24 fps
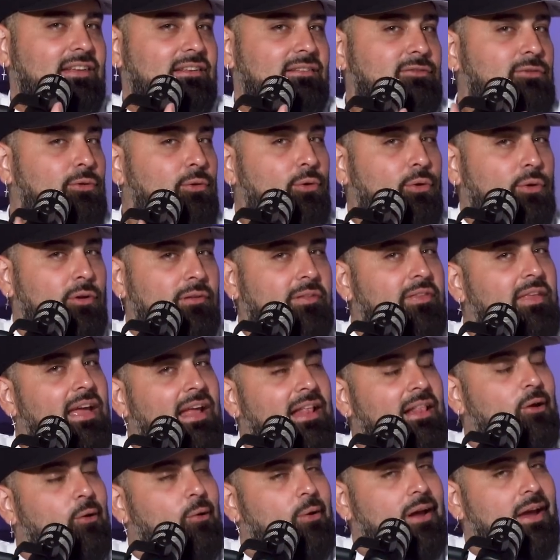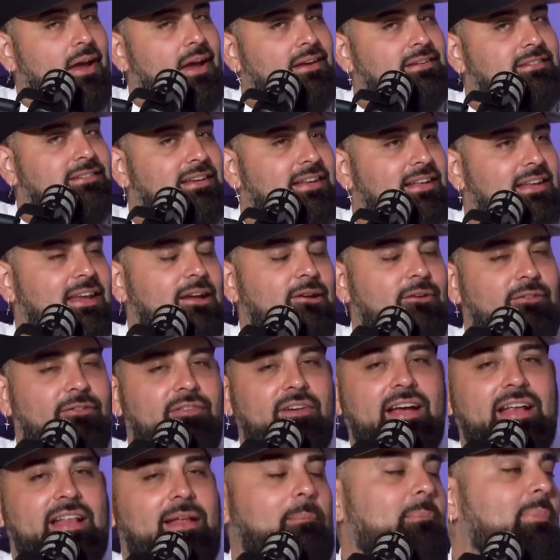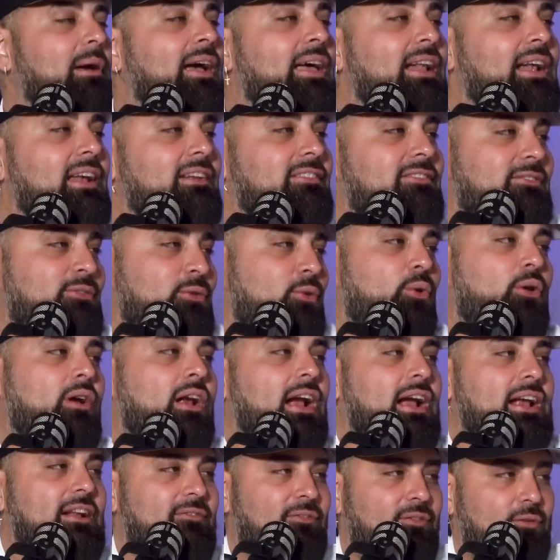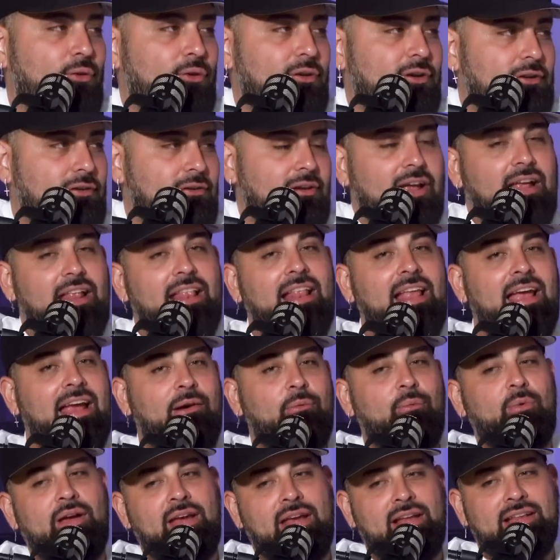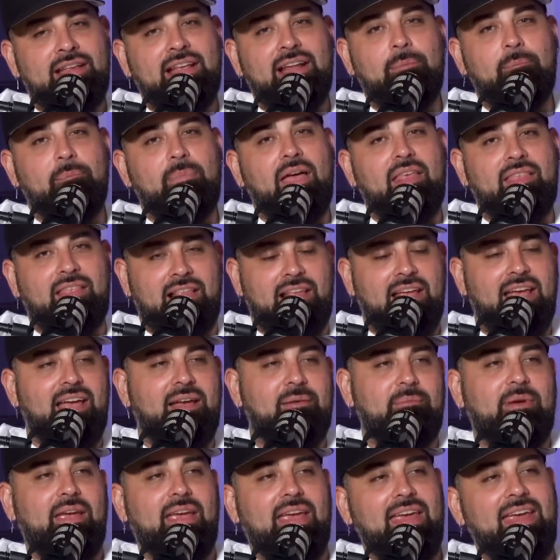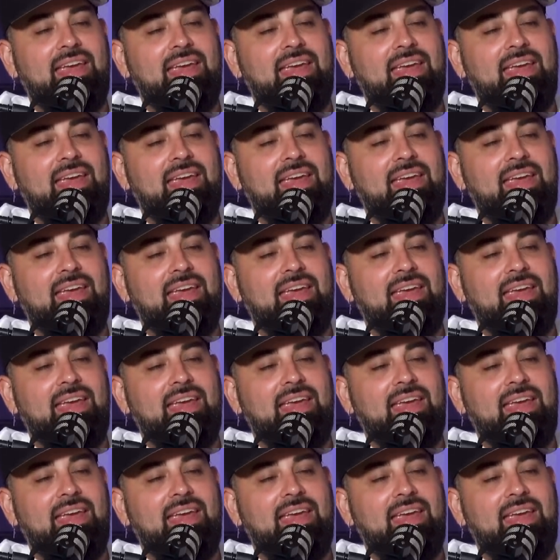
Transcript: tour that location, he'll find a badass tour guide for you. Like what he did in Bethlehem.